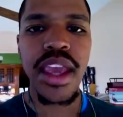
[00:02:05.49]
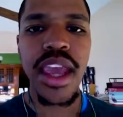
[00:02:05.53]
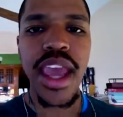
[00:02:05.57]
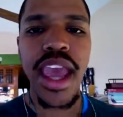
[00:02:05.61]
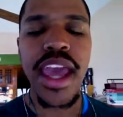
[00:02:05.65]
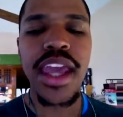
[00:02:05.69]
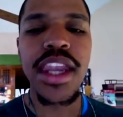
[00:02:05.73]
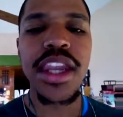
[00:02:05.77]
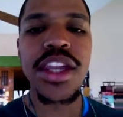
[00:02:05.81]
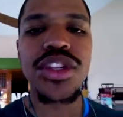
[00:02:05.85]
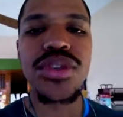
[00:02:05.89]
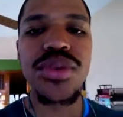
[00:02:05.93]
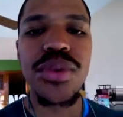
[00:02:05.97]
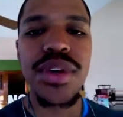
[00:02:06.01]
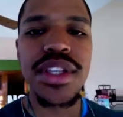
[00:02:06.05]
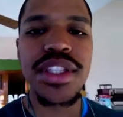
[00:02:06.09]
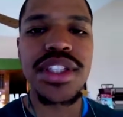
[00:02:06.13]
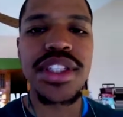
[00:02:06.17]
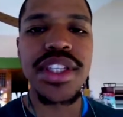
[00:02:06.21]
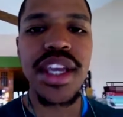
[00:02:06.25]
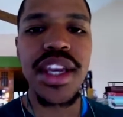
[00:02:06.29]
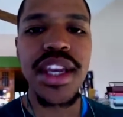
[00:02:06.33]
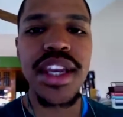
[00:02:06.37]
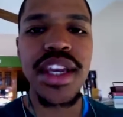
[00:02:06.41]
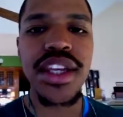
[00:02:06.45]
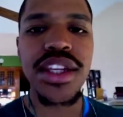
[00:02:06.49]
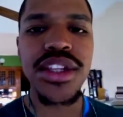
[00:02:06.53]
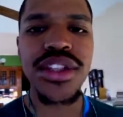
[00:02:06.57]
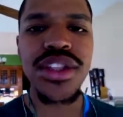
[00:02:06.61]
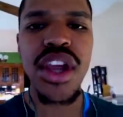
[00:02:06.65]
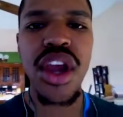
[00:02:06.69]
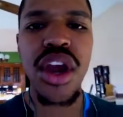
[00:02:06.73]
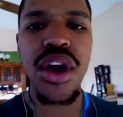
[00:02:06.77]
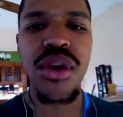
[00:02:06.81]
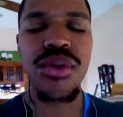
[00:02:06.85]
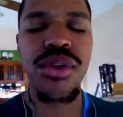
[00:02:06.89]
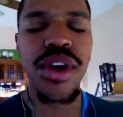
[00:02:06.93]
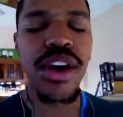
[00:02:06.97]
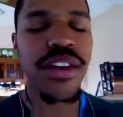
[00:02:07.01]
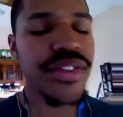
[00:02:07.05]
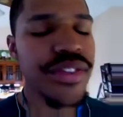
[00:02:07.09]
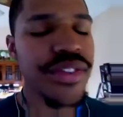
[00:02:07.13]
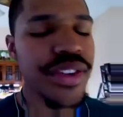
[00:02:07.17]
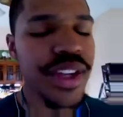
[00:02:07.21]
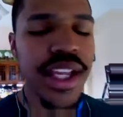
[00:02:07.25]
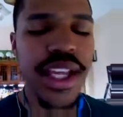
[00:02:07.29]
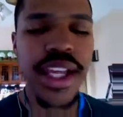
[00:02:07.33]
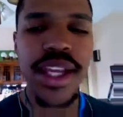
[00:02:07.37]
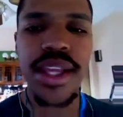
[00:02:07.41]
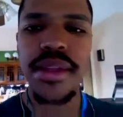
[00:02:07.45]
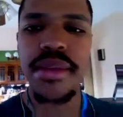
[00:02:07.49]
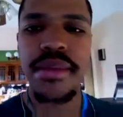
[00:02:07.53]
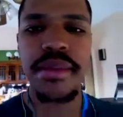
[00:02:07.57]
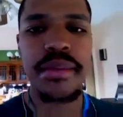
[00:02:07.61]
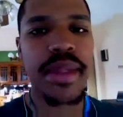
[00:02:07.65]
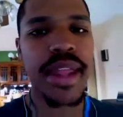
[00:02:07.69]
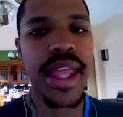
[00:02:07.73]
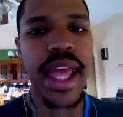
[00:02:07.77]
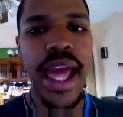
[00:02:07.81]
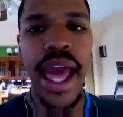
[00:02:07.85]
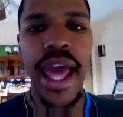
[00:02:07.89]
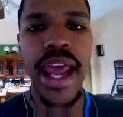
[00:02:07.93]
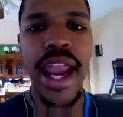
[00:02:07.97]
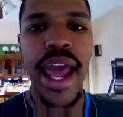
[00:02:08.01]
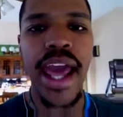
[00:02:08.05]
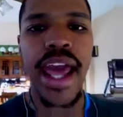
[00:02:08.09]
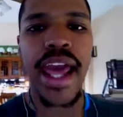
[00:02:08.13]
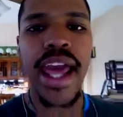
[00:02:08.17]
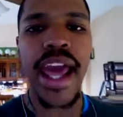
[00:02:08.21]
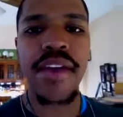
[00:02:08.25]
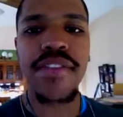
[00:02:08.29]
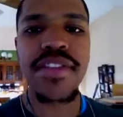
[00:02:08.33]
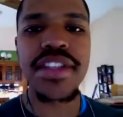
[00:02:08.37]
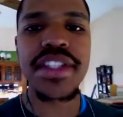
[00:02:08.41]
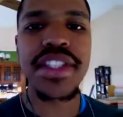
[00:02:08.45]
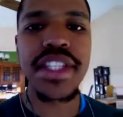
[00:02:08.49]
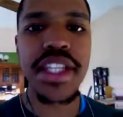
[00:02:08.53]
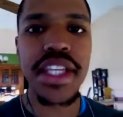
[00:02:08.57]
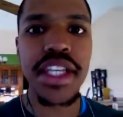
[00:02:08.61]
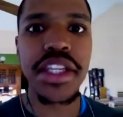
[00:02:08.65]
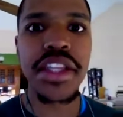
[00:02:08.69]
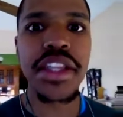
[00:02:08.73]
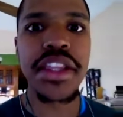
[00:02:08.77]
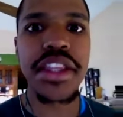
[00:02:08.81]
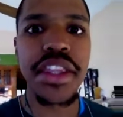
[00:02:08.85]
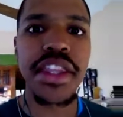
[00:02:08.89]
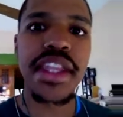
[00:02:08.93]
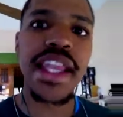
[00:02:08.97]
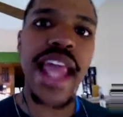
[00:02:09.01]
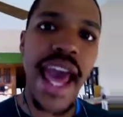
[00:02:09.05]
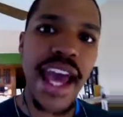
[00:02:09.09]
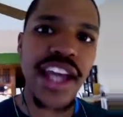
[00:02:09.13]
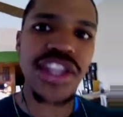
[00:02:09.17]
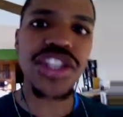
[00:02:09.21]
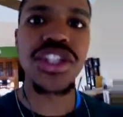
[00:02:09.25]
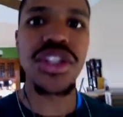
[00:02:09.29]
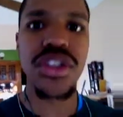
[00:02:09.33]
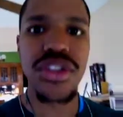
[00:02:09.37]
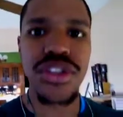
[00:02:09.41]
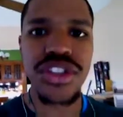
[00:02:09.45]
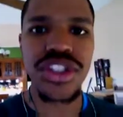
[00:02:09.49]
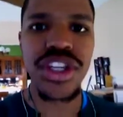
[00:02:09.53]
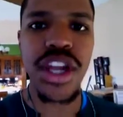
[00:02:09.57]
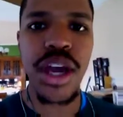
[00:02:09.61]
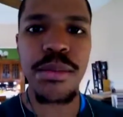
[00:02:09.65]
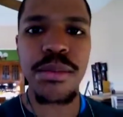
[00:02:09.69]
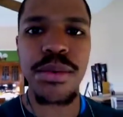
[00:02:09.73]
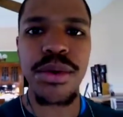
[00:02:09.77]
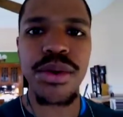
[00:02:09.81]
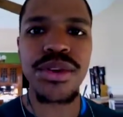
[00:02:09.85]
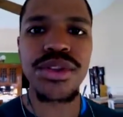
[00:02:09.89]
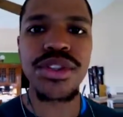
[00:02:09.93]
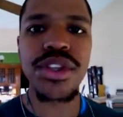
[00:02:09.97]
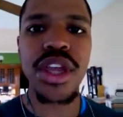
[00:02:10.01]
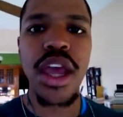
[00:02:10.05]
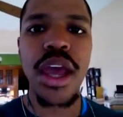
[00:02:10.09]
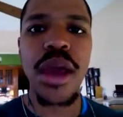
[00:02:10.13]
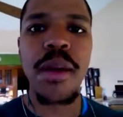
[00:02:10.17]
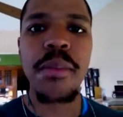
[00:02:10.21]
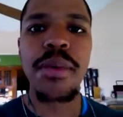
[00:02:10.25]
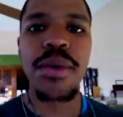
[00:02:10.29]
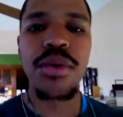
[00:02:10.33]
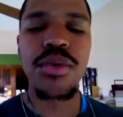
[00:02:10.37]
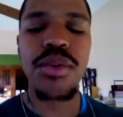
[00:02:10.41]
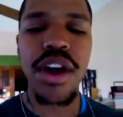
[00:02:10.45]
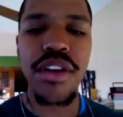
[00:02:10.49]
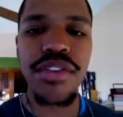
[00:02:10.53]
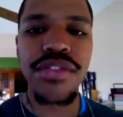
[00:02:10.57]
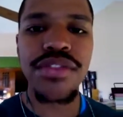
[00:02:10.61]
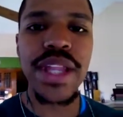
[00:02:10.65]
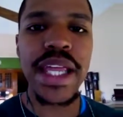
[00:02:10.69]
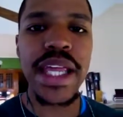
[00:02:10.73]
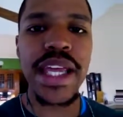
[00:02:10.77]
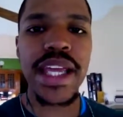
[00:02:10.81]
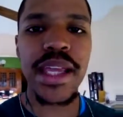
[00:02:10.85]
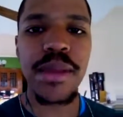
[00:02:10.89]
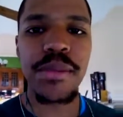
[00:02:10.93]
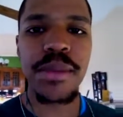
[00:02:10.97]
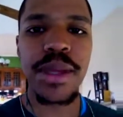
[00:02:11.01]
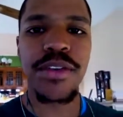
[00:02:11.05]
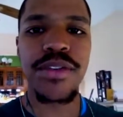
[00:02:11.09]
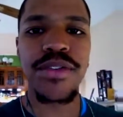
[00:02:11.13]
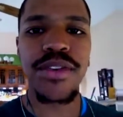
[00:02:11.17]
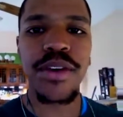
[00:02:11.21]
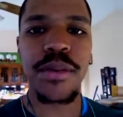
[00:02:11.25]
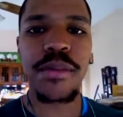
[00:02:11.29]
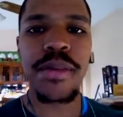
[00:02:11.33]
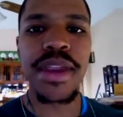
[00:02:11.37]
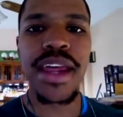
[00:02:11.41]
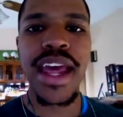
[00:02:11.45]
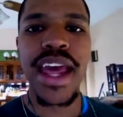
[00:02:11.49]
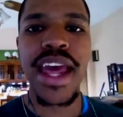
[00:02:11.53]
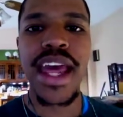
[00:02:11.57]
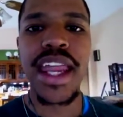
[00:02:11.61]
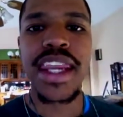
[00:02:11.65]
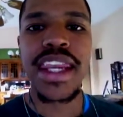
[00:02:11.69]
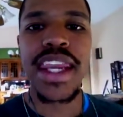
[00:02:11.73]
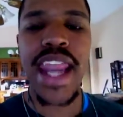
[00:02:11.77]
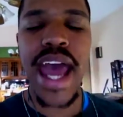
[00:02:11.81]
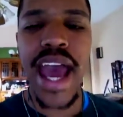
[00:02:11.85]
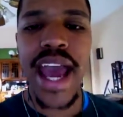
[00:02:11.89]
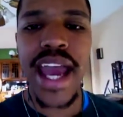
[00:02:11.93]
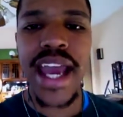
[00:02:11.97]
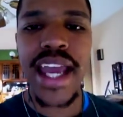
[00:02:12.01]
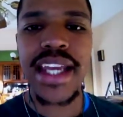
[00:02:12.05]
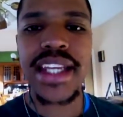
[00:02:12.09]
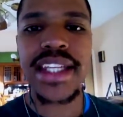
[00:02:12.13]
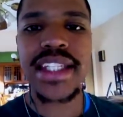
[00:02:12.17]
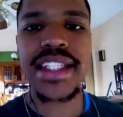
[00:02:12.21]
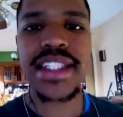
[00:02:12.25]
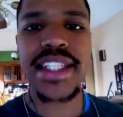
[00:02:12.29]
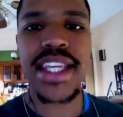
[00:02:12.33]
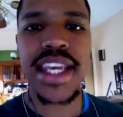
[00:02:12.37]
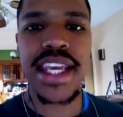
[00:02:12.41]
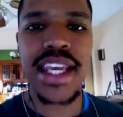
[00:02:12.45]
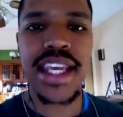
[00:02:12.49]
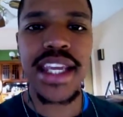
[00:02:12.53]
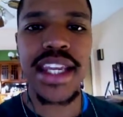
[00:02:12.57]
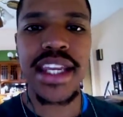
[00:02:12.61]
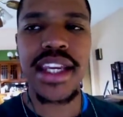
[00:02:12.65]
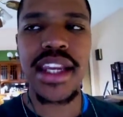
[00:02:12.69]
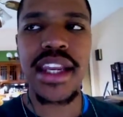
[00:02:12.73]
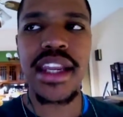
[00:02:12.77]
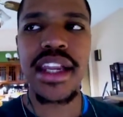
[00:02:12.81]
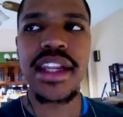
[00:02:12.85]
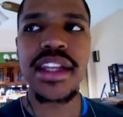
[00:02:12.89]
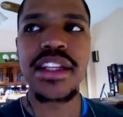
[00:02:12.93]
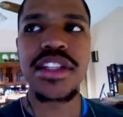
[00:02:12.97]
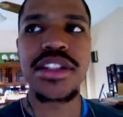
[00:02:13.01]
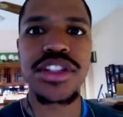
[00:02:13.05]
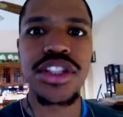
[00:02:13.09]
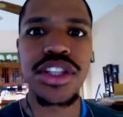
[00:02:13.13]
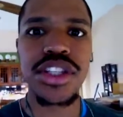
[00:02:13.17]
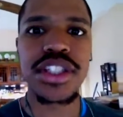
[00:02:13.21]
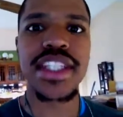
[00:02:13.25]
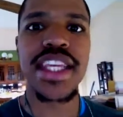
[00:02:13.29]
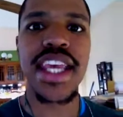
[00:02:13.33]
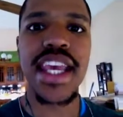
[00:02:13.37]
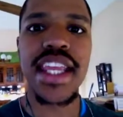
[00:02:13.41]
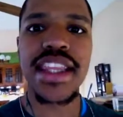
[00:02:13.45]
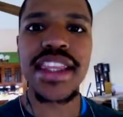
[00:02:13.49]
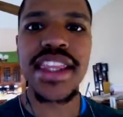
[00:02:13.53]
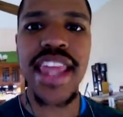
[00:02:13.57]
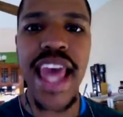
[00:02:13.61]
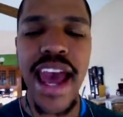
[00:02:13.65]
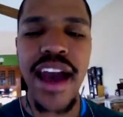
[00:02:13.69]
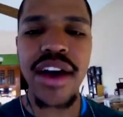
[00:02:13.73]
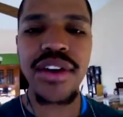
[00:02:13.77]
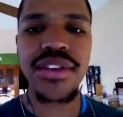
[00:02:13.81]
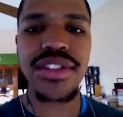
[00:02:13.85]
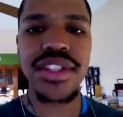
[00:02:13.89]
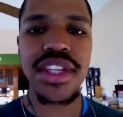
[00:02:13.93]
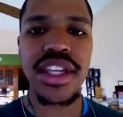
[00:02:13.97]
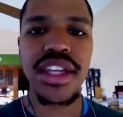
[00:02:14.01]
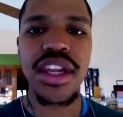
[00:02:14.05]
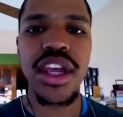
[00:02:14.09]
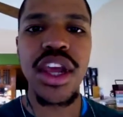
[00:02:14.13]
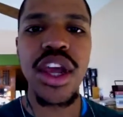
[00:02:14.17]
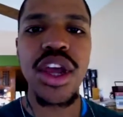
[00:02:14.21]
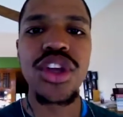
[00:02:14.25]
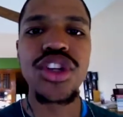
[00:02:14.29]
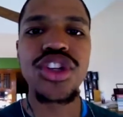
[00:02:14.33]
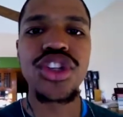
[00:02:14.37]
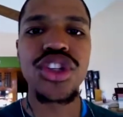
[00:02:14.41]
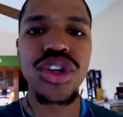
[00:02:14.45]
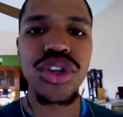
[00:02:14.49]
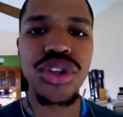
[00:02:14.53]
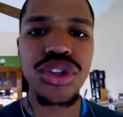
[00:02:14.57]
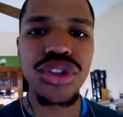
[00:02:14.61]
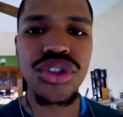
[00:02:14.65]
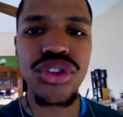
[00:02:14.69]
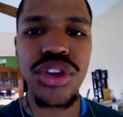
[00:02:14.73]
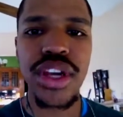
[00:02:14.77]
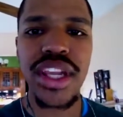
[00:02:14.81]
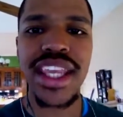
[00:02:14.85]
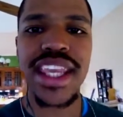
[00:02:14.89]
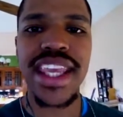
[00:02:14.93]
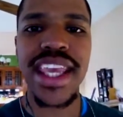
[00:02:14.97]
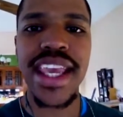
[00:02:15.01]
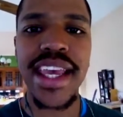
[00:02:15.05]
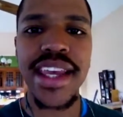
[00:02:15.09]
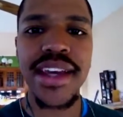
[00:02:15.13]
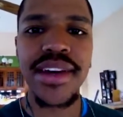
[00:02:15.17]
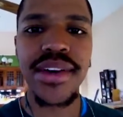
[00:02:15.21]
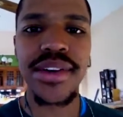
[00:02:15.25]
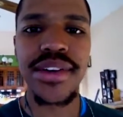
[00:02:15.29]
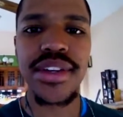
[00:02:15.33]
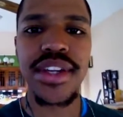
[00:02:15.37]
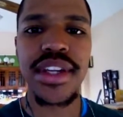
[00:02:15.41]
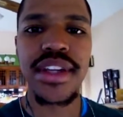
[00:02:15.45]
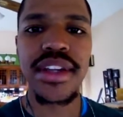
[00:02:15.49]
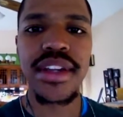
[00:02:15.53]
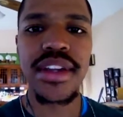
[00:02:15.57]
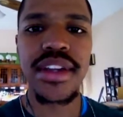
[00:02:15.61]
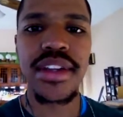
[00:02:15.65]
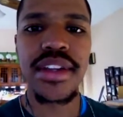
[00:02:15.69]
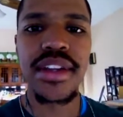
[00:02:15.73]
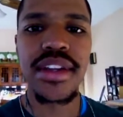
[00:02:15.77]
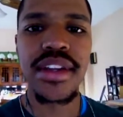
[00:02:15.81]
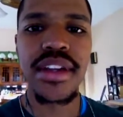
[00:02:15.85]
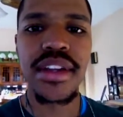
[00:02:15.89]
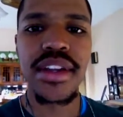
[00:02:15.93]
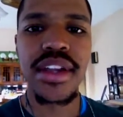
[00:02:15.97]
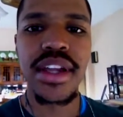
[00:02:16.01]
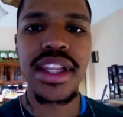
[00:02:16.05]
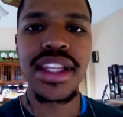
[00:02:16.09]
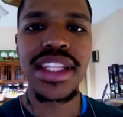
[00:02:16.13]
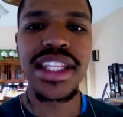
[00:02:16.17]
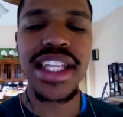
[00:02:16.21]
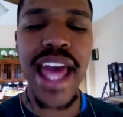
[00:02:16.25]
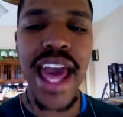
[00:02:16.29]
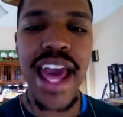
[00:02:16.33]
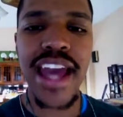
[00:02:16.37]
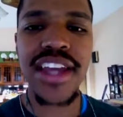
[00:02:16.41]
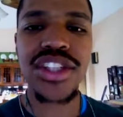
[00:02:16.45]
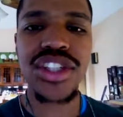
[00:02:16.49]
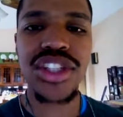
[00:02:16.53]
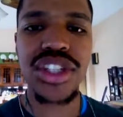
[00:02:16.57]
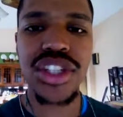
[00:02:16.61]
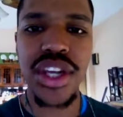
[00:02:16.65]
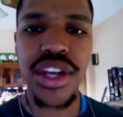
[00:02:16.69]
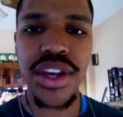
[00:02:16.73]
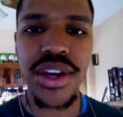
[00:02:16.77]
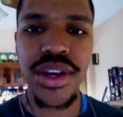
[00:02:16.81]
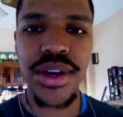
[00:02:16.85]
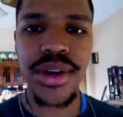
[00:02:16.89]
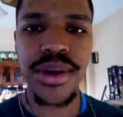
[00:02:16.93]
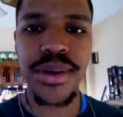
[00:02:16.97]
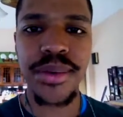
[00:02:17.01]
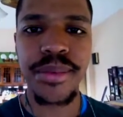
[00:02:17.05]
In the Twin Cities, roughly, I haven't seen last year's numbers, but roughly it could be from 9, 10 to 10,000 children killed last year